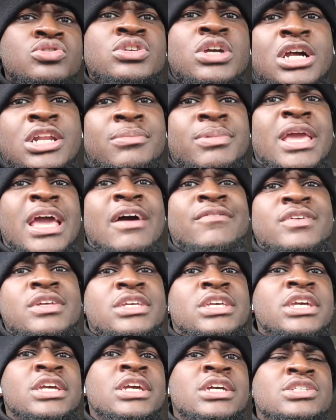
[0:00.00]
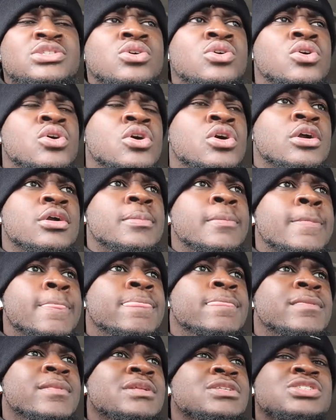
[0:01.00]
young to be having kids, or
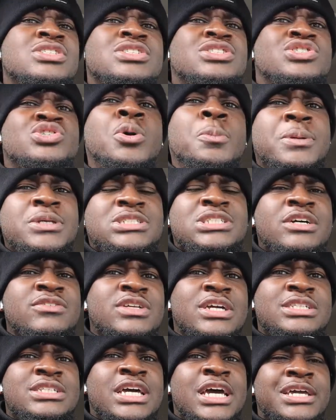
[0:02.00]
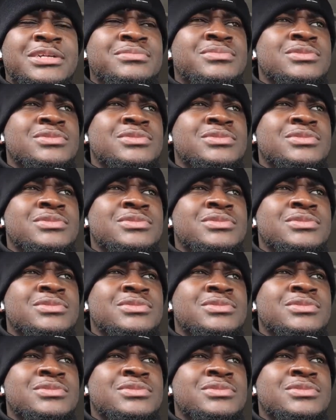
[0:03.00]
just stupid stuff like that.